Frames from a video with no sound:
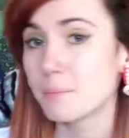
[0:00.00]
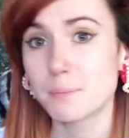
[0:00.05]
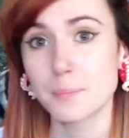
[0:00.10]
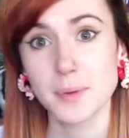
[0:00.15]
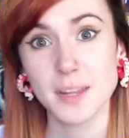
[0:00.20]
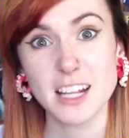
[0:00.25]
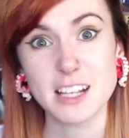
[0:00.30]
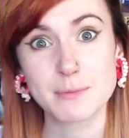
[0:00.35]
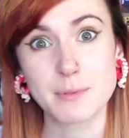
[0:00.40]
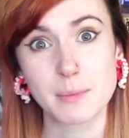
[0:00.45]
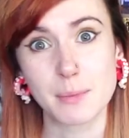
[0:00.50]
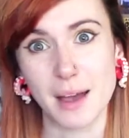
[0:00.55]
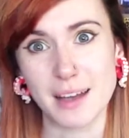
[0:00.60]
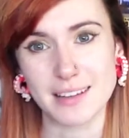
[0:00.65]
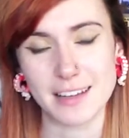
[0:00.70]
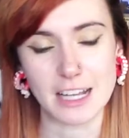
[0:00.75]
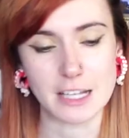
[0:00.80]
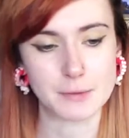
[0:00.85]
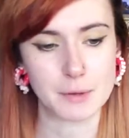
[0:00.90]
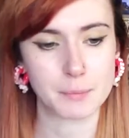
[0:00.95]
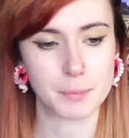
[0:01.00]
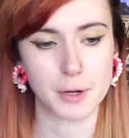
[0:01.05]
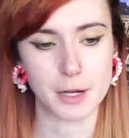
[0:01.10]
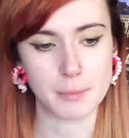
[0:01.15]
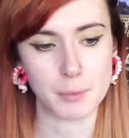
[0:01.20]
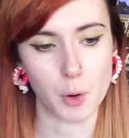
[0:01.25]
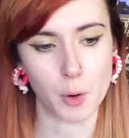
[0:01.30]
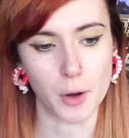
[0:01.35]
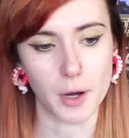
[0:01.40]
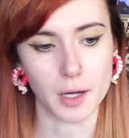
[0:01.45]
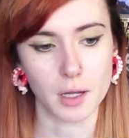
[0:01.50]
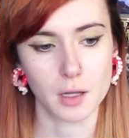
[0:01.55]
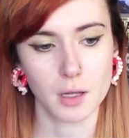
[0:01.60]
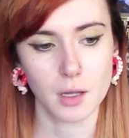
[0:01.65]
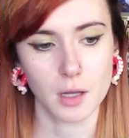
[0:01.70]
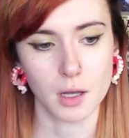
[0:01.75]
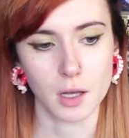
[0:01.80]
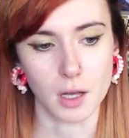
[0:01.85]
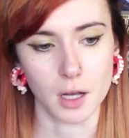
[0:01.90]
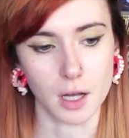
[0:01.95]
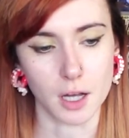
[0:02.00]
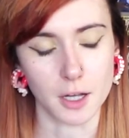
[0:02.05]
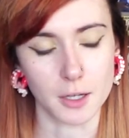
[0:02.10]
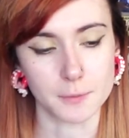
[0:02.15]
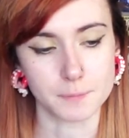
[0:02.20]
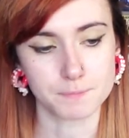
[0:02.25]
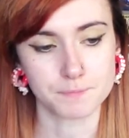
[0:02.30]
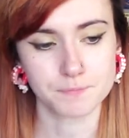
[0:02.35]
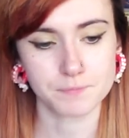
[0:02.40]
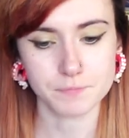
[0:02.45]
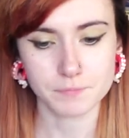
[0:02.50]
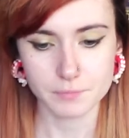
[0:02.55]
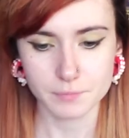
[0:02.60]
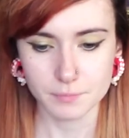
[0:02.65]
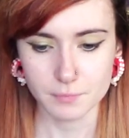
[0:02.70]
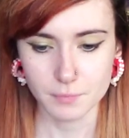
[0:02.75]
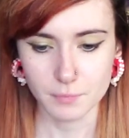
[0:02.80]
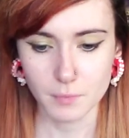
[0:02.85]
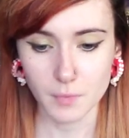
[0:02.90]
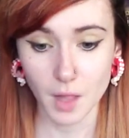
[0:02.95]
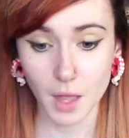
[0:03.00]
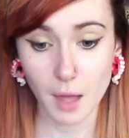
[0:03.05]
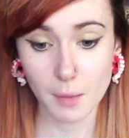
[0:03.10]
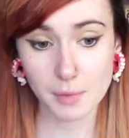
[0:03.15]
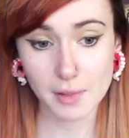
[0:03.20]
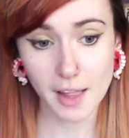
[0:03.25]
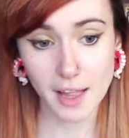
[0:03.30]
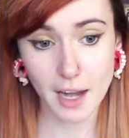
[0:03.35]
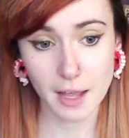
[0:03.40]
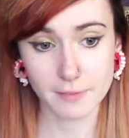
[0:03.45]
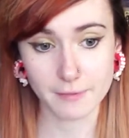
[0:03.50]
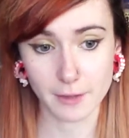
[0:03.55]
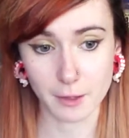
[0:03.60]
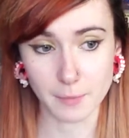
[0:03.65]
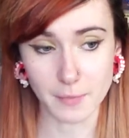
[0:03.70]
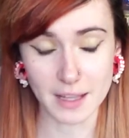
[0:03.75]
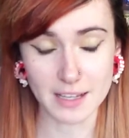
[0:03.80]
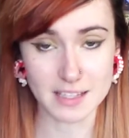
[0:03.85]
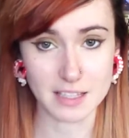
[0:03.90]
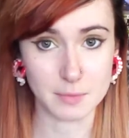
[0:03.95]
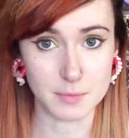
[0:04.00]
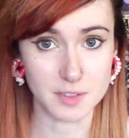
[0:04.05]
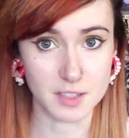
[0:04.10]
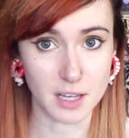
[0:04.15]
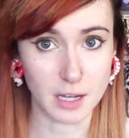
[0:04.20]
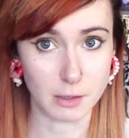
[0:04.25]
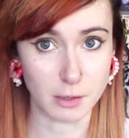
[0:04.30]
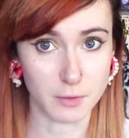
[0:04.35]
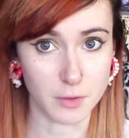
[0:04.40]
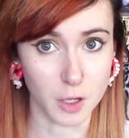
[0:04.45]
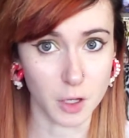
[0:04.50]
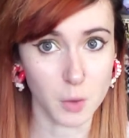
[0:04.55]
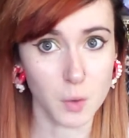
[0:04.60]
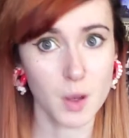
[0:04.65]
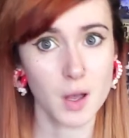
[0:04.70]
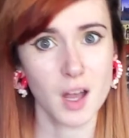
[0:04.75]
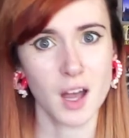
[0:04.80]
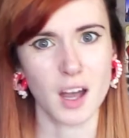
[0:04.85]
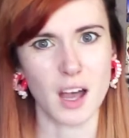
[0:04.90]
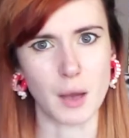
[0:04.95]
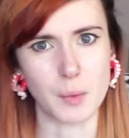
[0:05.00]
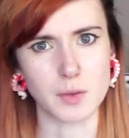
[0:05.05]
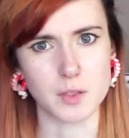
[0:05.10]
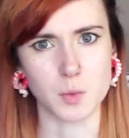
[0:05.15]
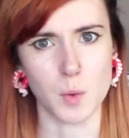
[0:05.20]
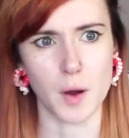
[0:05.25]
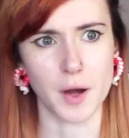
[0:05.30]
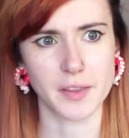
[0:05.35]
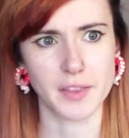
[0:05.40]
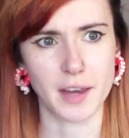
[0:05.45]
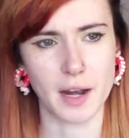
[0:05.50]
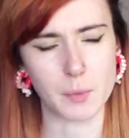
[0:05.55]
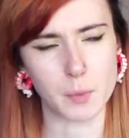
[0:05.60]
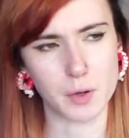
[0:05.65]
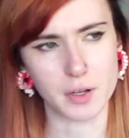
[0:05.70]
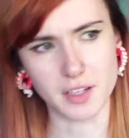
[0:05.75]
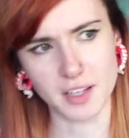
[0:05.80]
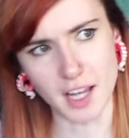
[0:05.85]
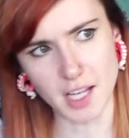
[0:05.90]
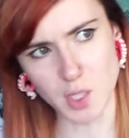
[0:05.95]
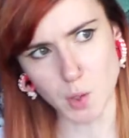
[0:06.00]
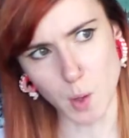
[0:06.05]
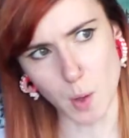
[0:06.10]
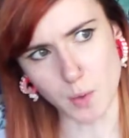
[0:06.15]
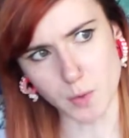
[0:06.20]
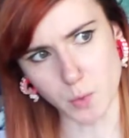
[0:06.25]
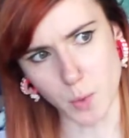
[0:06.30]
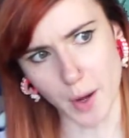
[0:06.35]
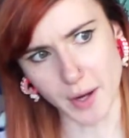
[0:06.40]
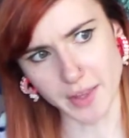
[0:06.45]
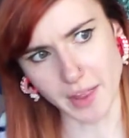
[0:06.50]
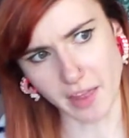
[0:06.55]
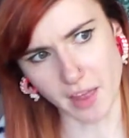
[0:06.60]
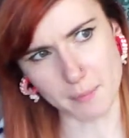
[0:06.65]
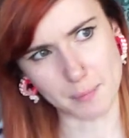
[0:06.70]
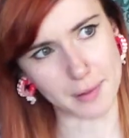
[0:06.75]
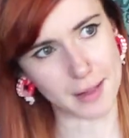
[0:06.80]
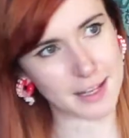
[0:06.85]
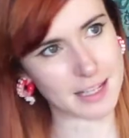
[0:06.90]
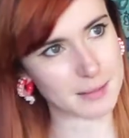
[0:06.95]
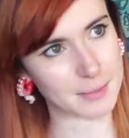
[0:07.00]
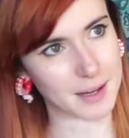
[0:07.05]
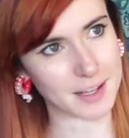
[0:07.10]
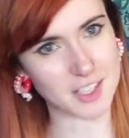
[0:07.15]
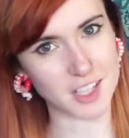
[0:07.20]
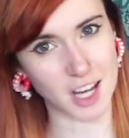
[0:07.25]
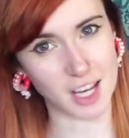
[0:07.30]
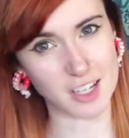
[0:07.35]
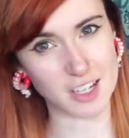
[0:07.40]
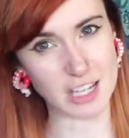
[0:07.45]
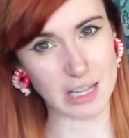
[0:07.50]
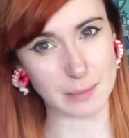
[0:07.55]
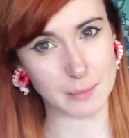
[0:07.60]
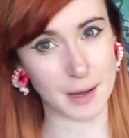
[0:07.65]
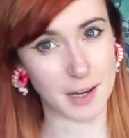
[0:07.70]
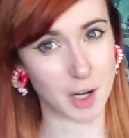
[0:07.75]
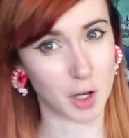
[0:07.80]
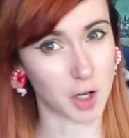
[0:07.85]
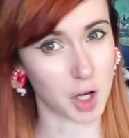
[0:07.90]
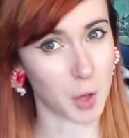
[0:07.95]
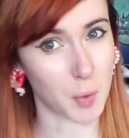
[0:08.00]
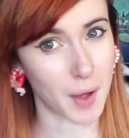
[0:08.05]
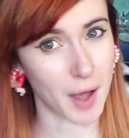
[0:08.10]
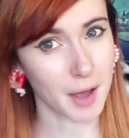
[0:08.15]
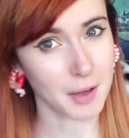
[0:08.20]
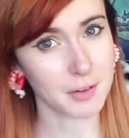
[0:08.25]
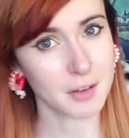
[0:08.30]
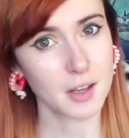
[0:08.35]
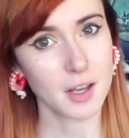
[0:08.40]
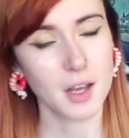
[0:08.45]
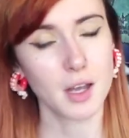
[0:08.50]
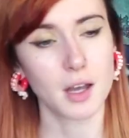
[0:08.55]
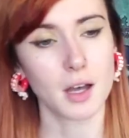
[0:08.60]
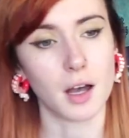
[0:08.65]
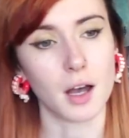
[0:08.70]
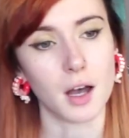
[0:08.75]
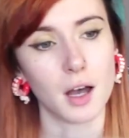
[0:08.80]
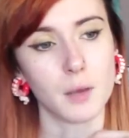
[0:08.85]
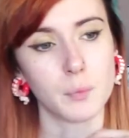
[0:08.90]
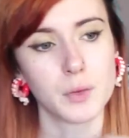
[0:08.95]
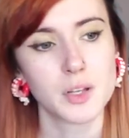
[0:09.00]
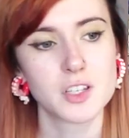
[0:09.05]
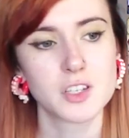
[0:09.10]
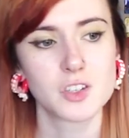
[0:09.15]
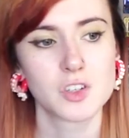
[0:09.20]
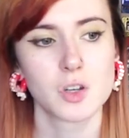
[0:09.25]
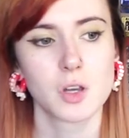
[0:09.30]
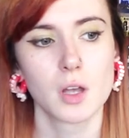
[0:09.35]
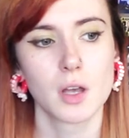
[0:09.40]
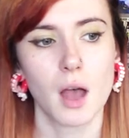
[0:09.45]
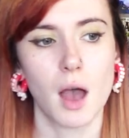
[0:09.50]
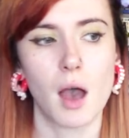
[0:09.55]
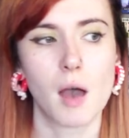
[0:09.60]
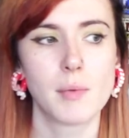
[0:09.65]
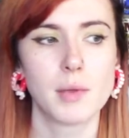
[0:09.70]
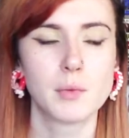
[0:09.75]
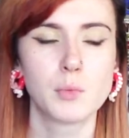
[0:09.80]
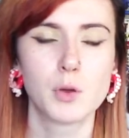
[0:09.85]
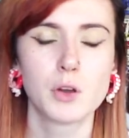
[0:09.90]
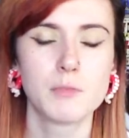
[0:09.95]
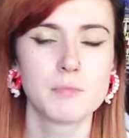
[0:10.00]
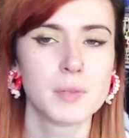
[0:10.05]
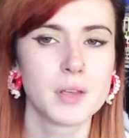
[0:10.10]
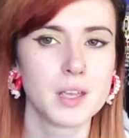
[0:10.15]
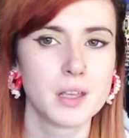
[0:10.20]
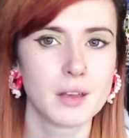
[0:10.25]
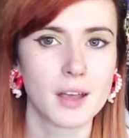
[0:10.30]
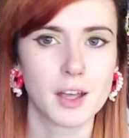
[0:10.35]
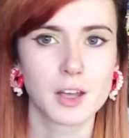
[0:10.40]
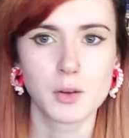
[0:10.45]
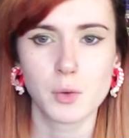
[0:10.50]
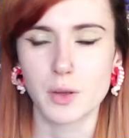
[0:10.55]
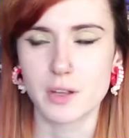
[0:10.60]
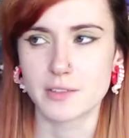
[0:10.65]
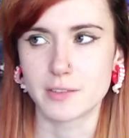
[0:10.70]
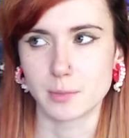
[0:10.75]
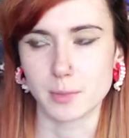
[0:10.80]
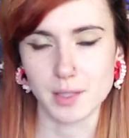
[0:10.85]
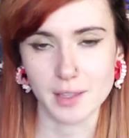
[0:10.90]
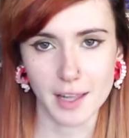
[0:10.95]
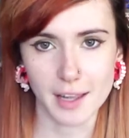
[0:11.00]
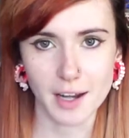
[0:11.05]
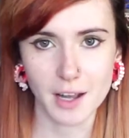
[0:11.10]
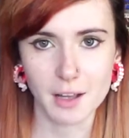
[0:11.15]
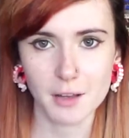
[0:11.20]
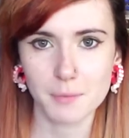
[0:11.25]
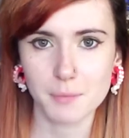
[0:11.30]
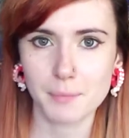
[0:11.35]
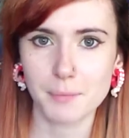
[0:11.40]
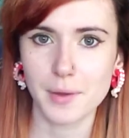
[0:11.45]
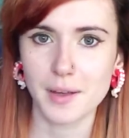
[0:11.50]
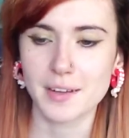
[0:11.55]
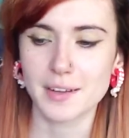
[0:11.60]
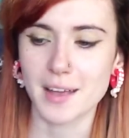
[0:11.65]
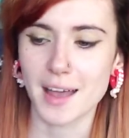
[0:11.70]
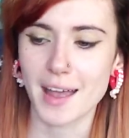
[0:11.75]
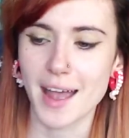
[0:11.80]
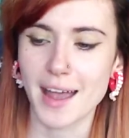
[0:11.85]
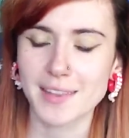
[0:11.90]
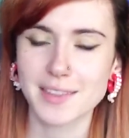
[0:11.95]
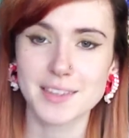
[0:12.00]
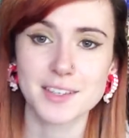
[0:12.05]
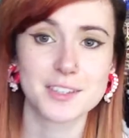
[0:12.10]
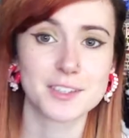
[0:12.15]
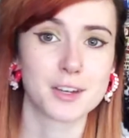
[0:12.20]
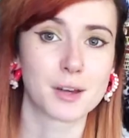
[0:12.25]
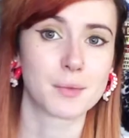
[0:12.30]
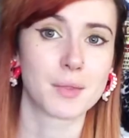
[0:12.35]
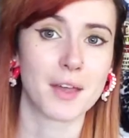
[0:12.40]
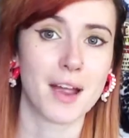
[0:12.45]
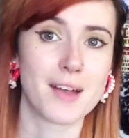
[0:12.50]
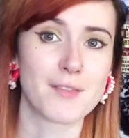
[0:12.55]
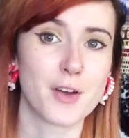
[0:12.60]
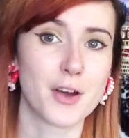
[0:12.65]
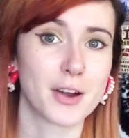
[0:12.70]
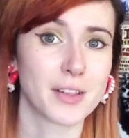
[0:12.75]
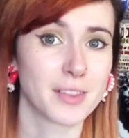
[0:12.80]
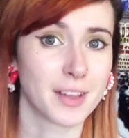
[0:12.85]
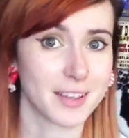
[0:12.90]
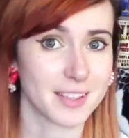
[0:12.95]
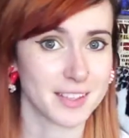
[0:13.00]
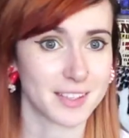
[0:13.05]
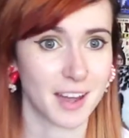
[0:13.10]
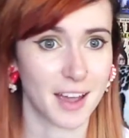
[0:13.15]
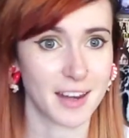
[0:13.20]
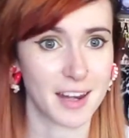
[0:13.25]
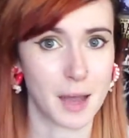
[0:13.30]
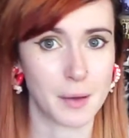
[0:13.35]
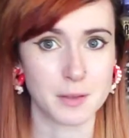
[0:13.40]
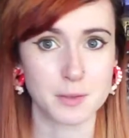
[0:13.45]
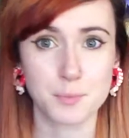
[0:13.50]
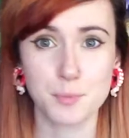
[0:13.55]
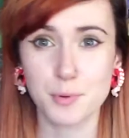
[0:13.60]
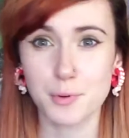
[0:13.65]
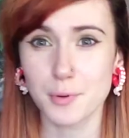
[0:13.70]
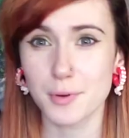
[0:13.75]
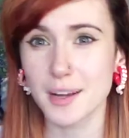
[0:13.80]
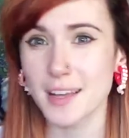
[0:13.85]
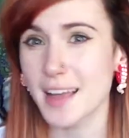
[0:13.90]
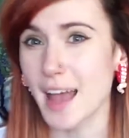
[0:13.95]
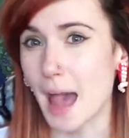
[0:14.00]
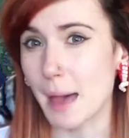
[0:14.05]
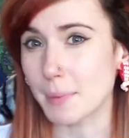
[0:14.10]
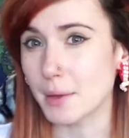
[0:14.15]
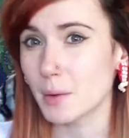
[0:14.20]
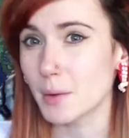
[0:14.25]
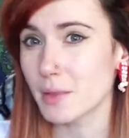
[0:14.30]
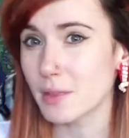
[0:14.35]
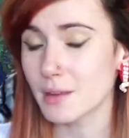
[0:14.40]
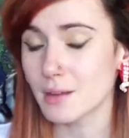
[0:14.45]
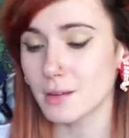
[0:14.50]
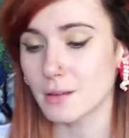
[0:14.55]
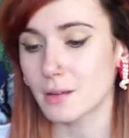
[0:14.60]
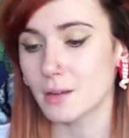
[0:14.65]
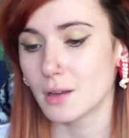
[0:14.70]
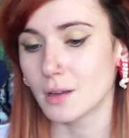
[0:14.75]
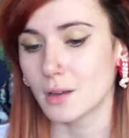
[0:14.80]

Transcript: But that's been my day. It's been pretty boring. I'm glad I filmed that SimCity review. I was worried that I wouldn't get to. I was worried that their plans might change and they might not go out, which, I mean, wouldn't be. I could always film it later. But I had the script there. I wrote it last night and I was pretty happy with it,